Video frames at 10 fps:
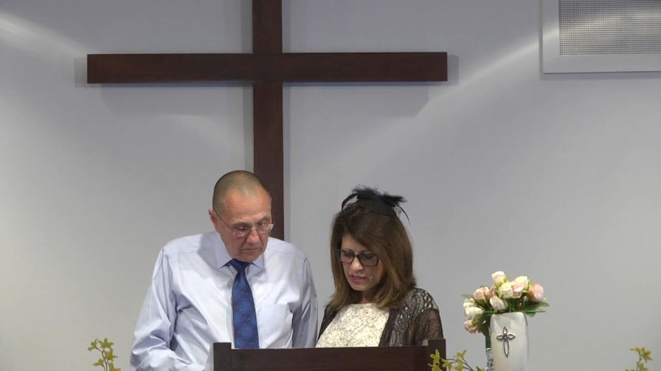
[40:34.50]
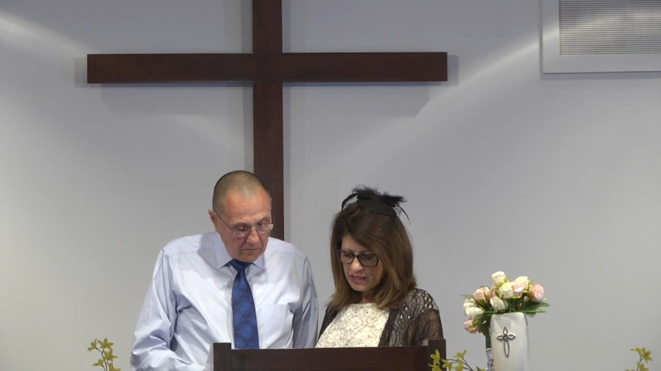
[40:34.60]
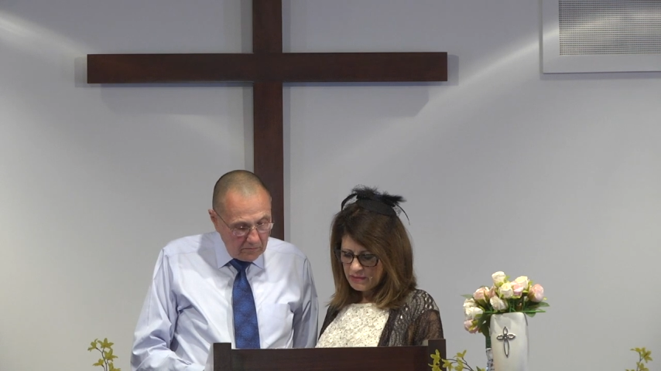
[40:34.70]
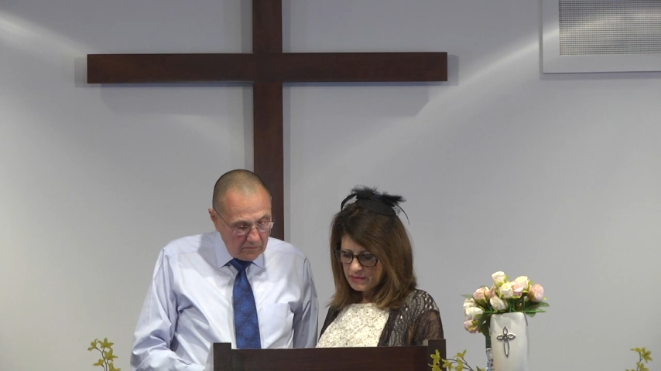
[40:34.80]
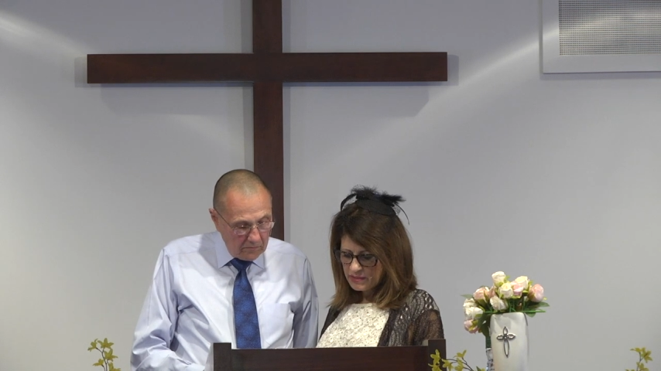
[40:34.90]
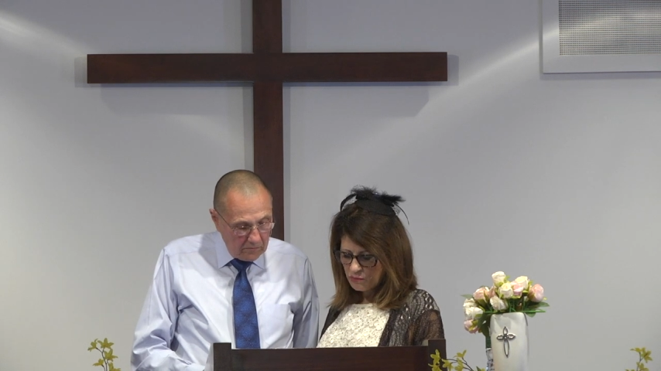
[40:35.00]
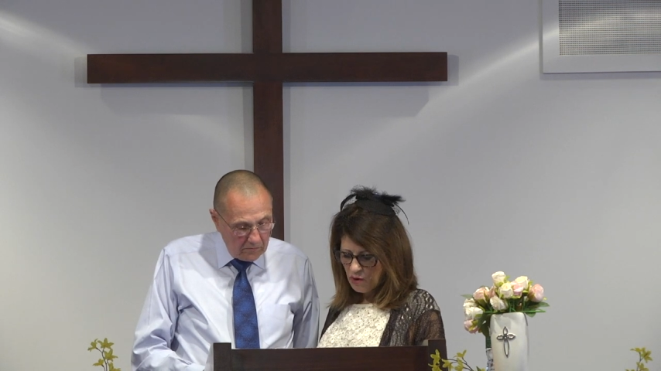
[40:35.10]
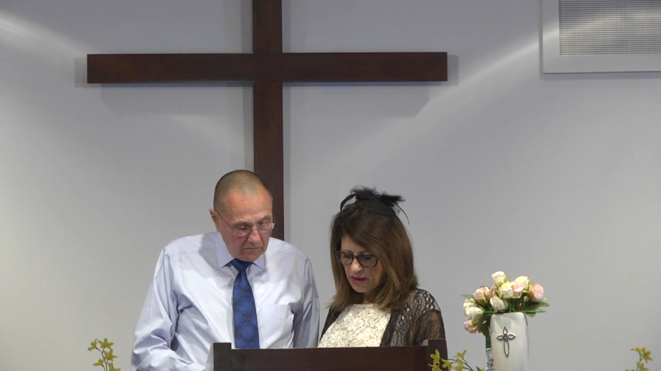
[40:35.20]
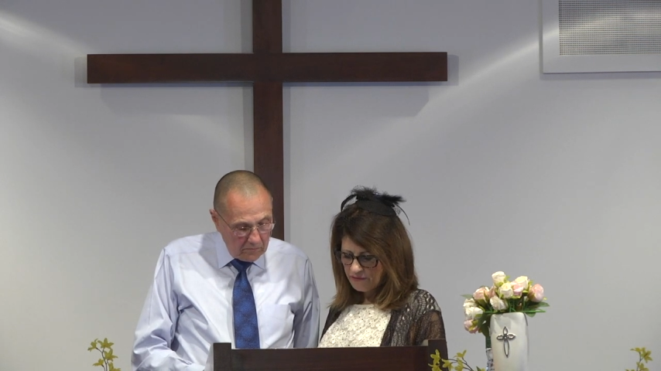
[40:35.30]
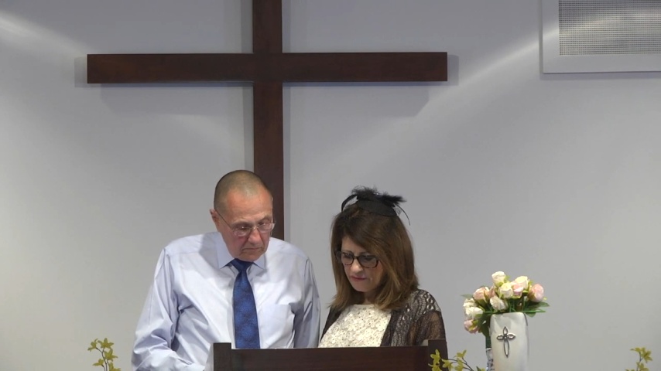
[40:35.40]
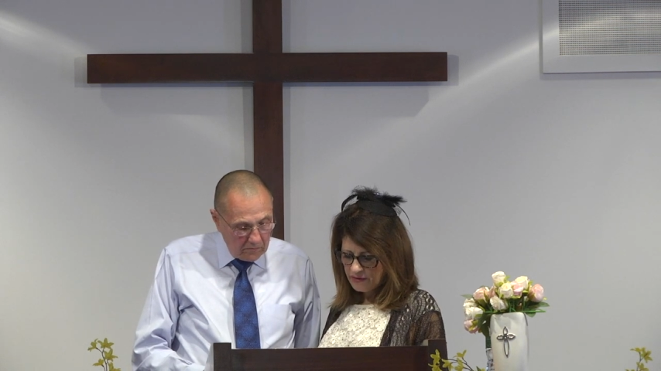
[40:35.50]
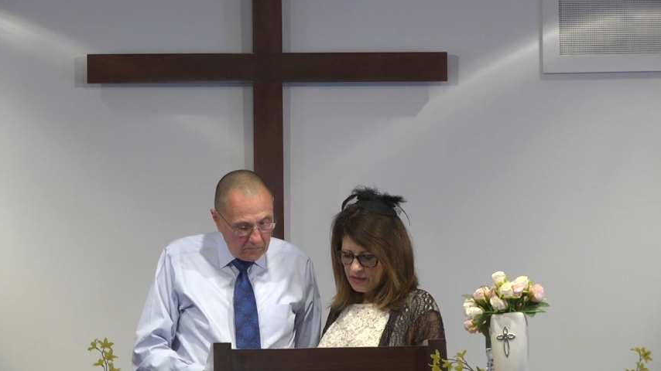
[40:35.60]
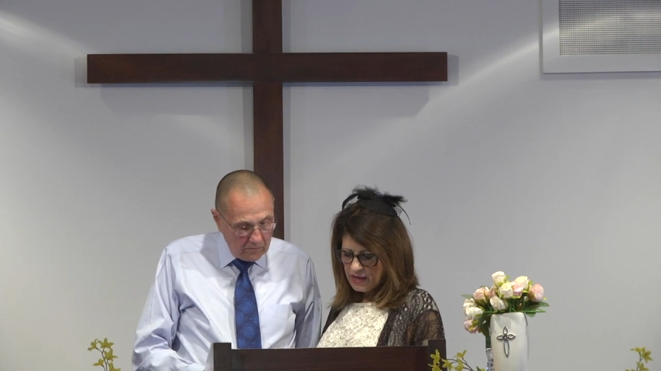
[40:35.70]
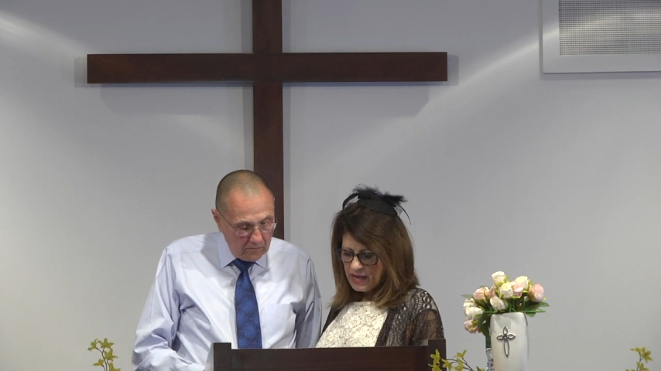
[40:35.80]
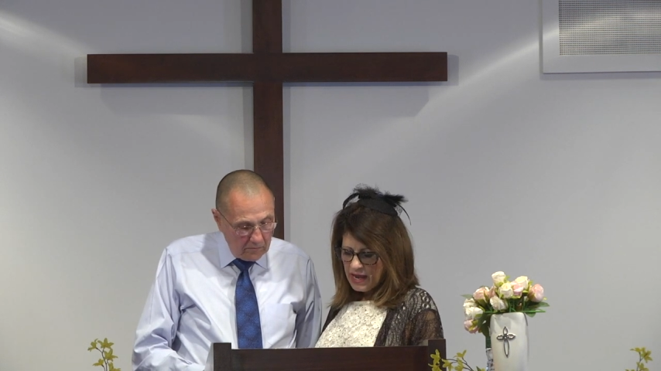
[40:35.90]
Speaker 1: to him his wife
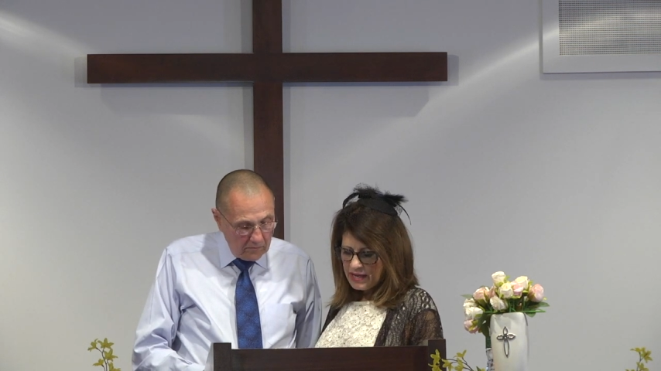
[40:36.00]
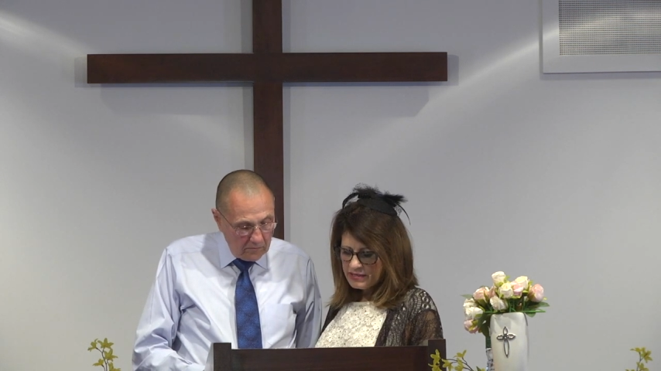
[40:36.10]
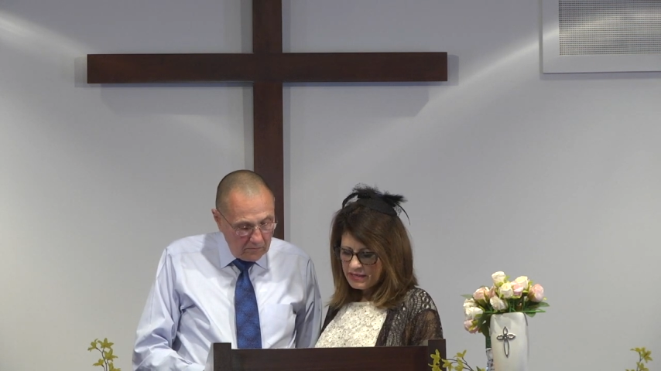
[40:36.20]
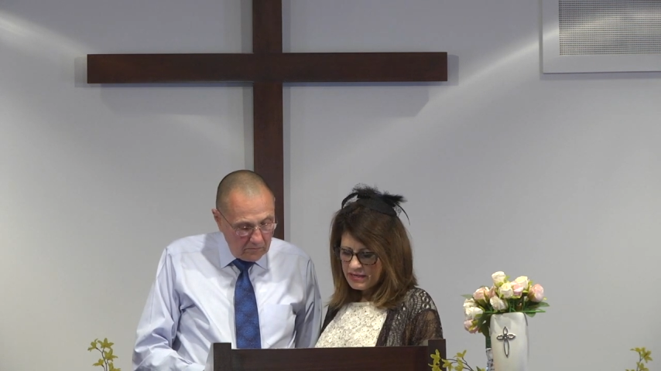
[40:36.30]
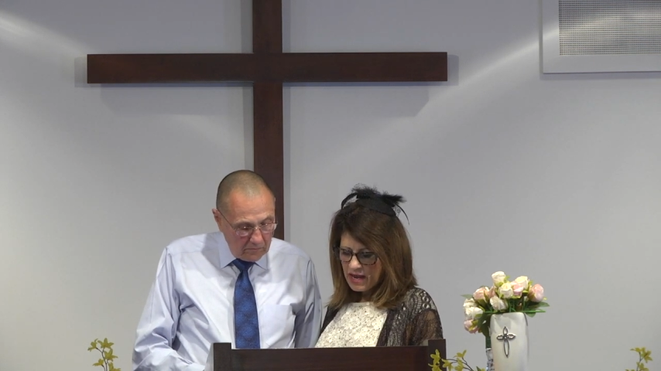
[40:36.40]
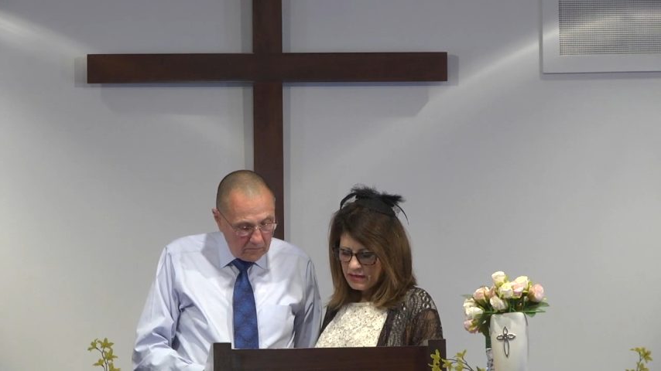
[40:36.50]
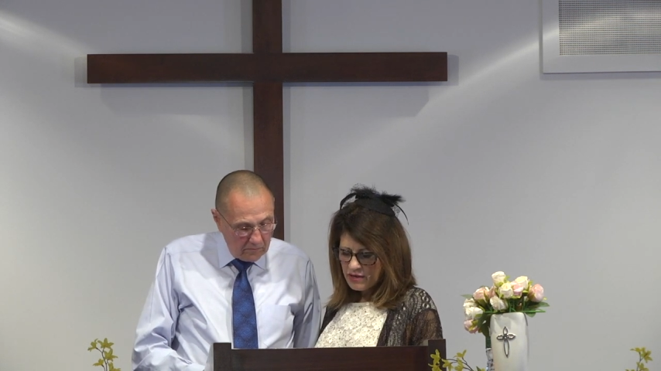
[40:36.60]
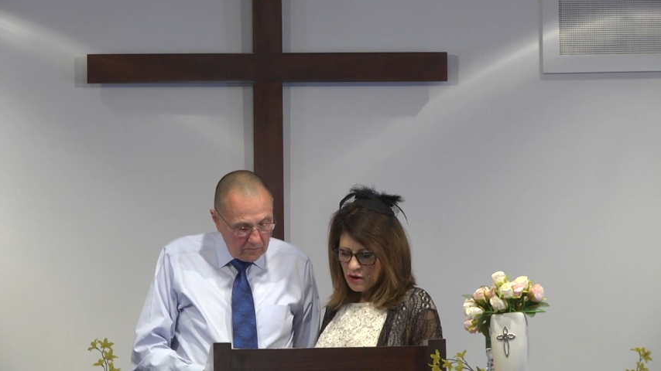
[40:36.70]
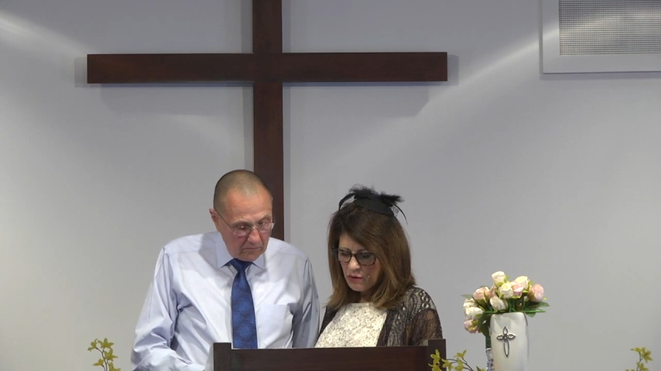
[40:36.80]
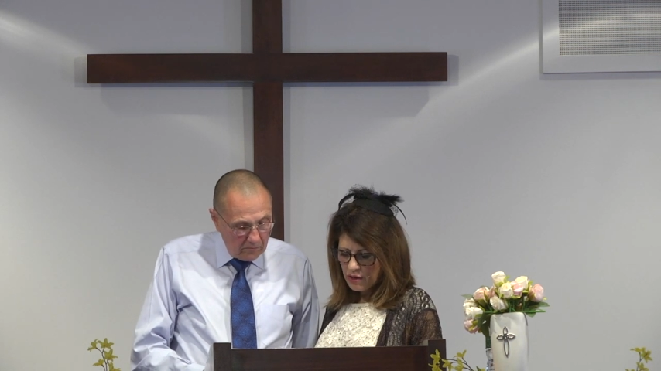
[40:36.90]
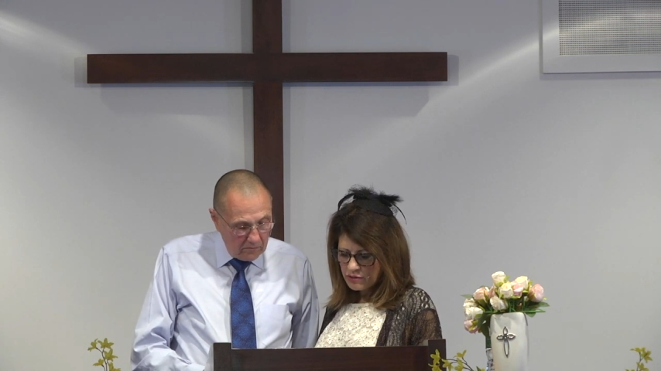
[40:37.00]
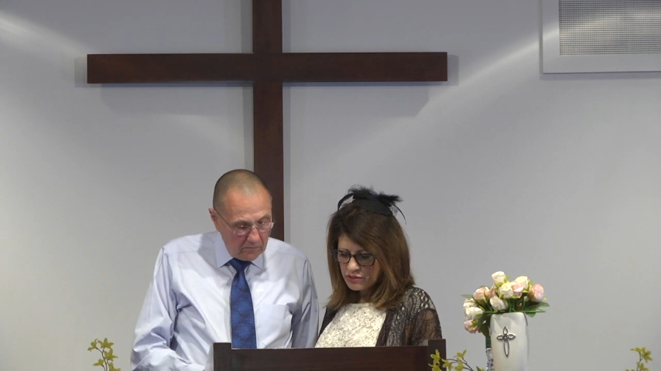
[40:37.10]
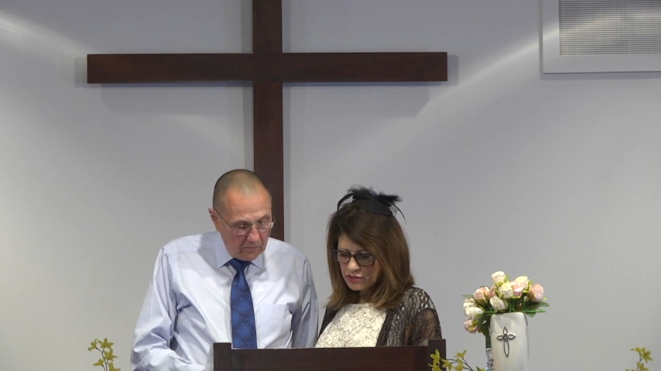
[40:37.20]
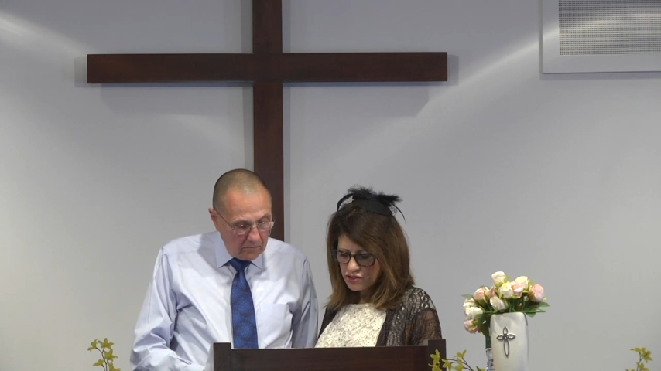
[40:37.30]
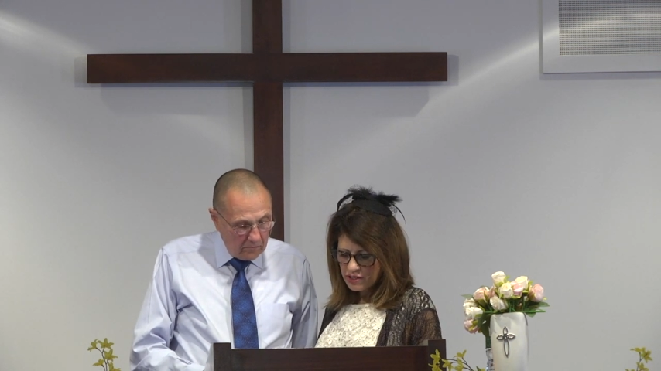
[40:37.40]
and did not know her
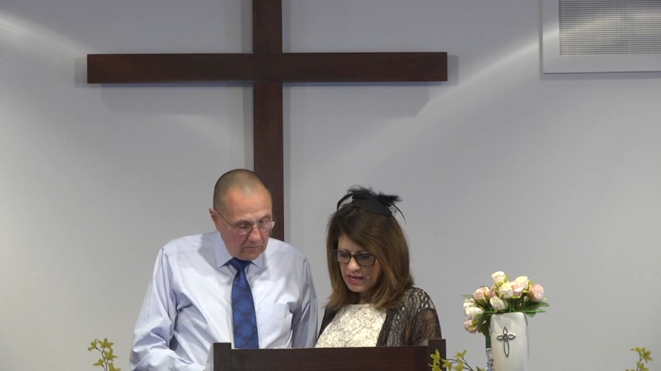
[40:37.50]
till she